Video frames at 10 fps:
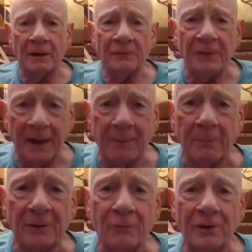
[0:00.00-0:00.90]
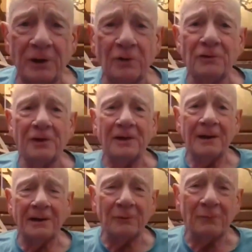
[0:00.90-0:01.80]
at a family reunion
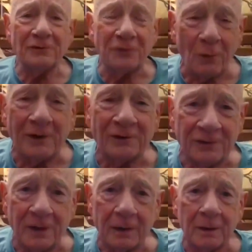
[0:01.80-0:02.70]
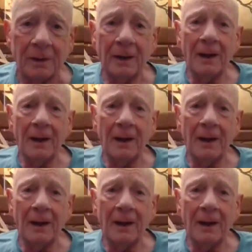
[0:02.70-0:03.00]
at a resort center,